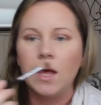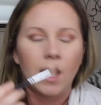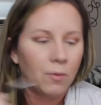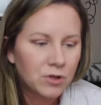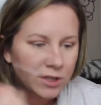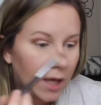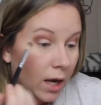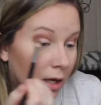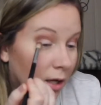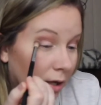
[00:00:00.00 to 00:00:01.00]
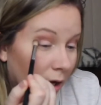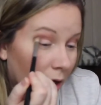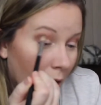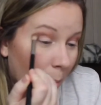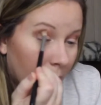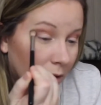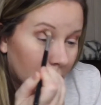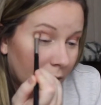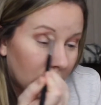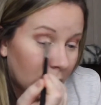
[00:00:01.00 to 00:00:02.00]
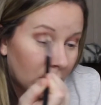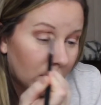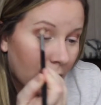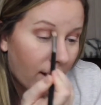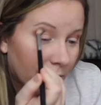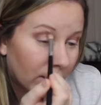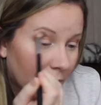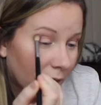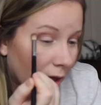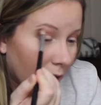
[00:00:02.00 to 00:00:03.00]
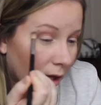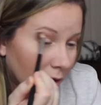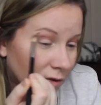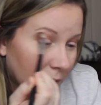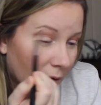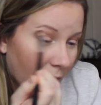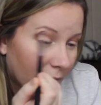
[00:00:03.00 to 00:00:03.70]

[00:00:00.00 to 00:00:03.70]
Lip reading: and we're just kind of going to blend everything so we don't